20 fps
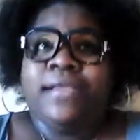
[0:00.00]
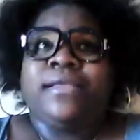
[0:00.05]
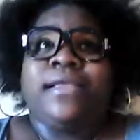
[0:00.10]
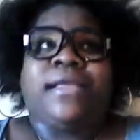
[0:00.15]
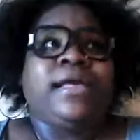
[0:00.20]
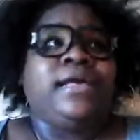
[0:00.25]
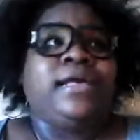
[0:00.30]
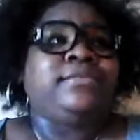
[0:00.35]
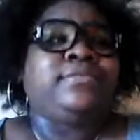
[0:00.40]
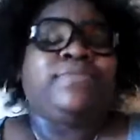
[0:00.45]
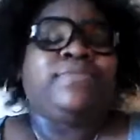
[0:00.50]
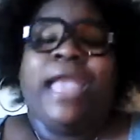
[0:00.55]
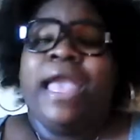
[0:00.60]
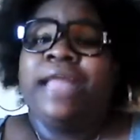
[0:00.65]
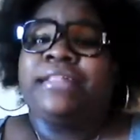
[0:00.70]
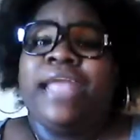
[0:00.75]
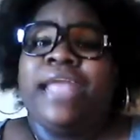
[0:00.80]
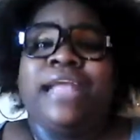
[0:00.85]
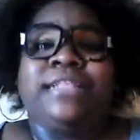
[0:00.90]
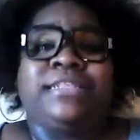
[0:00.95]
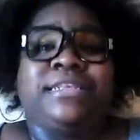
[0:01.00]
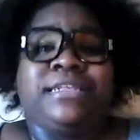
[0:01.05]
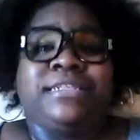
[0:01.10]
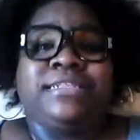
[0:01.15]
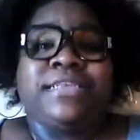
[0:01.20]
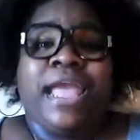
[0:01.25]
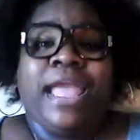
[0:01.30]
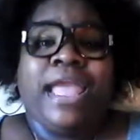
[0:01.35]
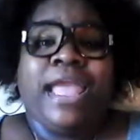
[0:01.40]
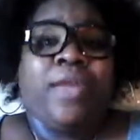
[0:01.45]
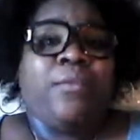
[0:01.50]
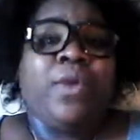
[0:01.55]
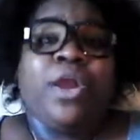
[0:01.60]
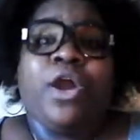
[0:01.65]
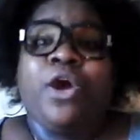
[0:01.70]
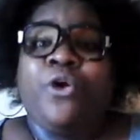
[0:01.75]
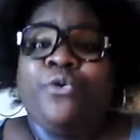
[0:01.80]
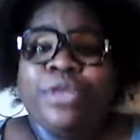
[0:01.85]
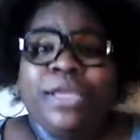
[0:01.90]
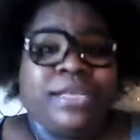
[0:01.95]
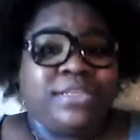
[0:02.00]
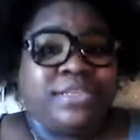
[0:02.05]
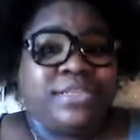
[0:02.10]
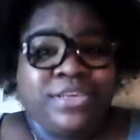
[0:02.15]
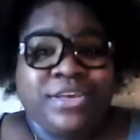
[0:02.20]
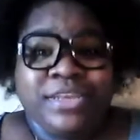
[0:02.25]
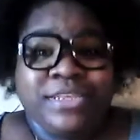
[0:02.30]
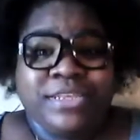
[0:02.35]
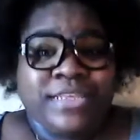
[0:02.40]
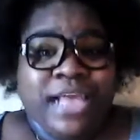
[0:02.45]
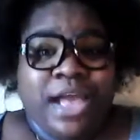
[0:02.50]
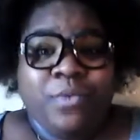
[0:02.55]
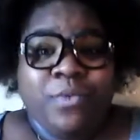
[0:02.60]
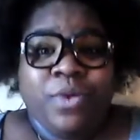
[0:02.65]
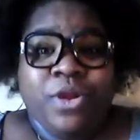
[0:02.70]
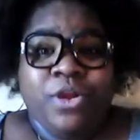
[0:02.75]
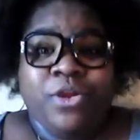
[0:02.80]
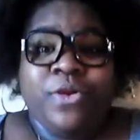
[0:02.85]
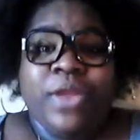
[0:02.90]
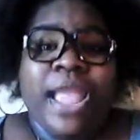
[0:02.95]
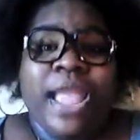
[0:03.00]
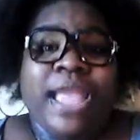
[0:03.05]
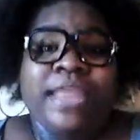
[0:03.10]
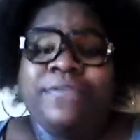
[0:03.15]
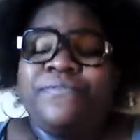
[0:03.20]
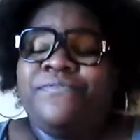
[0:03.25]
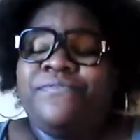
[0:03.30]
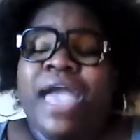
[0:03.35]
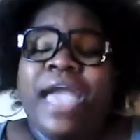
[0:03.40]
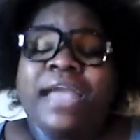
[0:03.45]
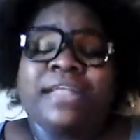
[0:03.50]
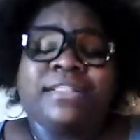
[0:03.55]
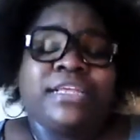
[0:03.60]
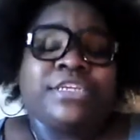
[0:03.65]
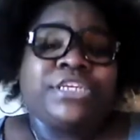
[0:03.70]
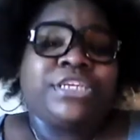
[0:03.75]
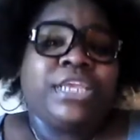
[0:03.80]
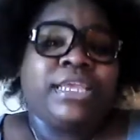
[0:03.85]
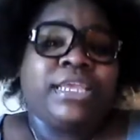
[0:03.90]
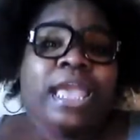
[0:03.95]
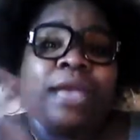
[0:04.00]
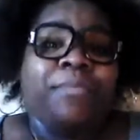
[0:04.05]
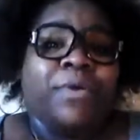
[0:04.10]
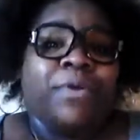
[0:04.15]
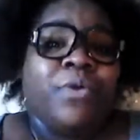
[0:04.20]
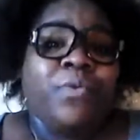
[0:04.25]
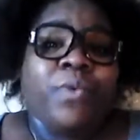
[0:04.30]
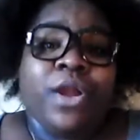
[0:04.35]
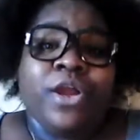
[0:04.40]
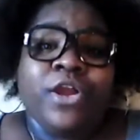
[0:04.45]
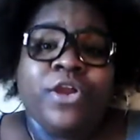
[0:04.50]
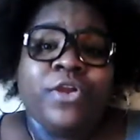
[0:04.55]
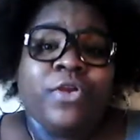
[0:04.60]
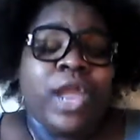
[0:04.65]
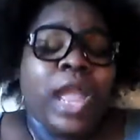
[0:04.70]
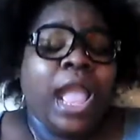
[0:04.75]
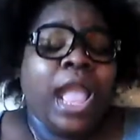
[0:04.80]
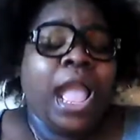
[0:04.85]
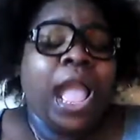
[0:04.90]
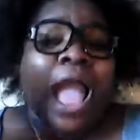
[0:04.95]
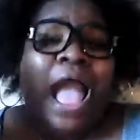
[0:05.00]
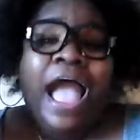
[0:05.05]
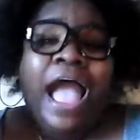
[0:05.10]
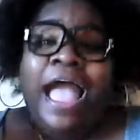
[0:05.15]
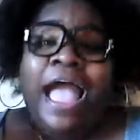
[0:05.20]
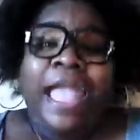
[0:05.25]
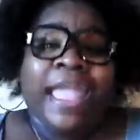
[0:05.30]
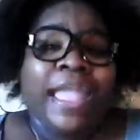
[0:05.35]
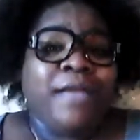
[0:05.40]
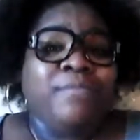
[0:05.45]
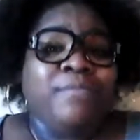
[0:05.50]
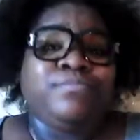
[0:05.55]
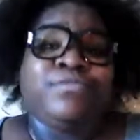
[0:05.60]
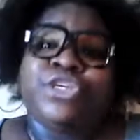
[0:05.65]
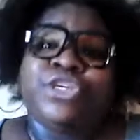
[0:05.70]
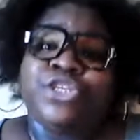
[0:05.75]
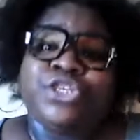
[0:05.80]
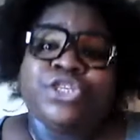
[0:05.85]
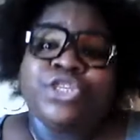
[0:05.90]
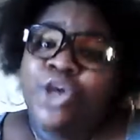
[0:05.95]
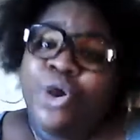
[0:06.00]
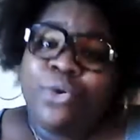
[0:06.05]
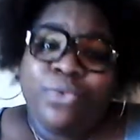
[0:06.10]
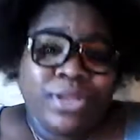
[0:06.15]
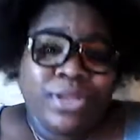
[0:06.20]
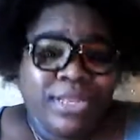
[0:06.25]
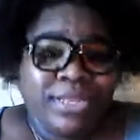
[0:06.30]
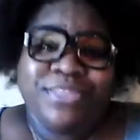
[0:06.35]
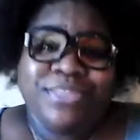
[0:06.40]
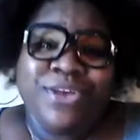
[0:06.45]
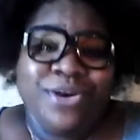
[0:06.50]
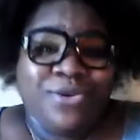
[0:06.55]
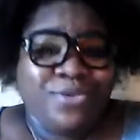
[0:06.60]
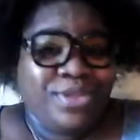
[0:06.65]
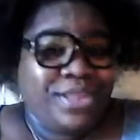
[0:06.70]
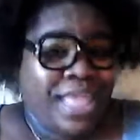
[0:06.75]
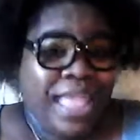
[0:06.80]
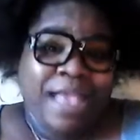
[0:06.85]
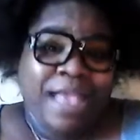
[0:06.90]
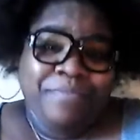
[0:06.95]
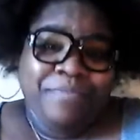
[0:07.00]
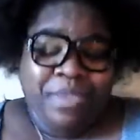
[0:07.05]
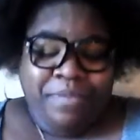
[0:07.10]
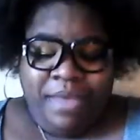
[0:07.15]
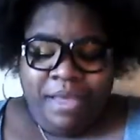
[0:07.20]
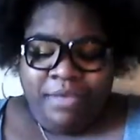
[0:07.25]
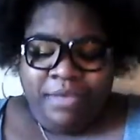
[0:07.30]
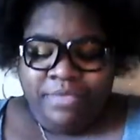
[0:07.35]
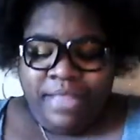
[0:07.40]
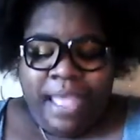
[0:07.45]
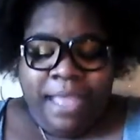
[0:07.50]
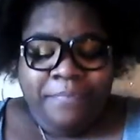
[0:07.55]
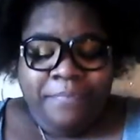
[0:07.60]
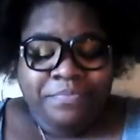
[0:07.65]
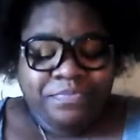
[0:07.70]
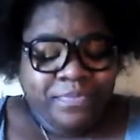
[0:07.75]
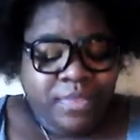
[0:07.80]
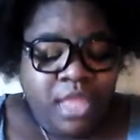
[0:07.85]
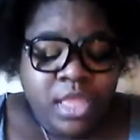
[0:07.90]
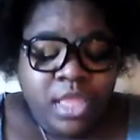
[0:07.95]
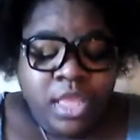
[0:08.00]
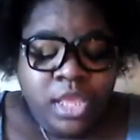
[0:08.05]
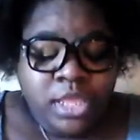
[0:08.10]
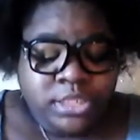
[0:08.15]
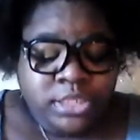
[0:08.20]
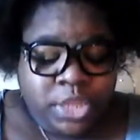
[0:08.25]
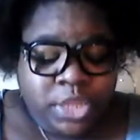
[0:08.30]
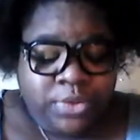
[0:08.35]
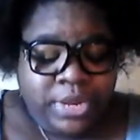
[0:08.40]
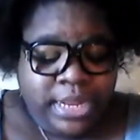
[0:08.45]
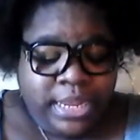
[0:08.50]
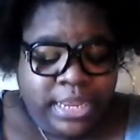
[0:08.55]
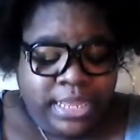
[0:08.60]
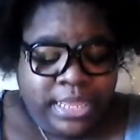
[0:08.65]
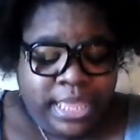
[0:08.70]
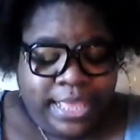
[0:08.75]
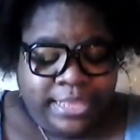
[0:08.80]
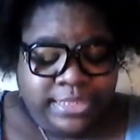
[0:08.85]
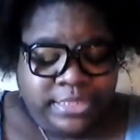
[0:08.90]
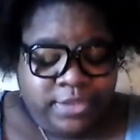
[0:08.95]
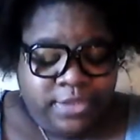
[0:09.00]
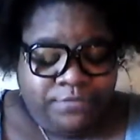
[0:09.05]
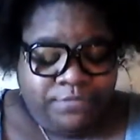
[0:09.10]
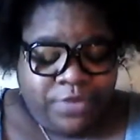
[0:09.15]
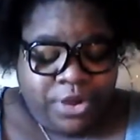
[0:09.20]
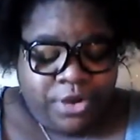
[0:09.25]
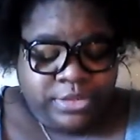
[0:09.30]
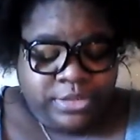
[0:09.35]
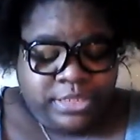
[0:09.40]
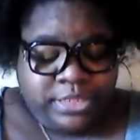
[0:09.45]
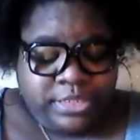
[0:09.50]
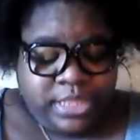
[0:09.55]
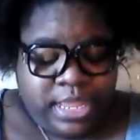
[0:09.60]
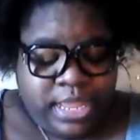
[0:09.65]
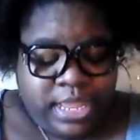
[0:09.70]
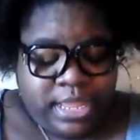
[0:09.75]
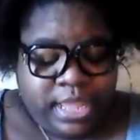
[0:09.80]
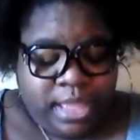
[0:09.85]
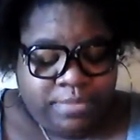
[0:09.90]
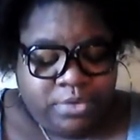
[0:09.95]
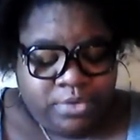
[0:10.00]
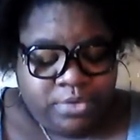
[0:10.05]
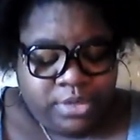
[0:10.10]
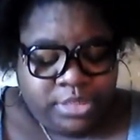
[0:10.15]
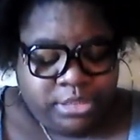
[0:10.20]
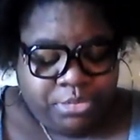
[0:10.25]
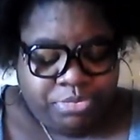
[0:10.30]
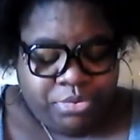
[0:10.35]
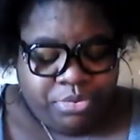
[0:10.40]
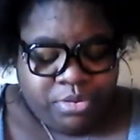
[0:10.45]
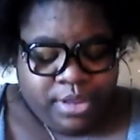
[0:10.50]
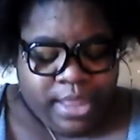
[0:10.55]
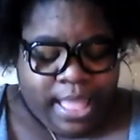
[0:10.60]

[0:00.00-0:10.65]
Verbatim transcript: because eh, at the end of the day, we're only as good as our word. And the fact that she kept her word, I am just totally, totally happy about that. So in any case, the first thing I'm going to pull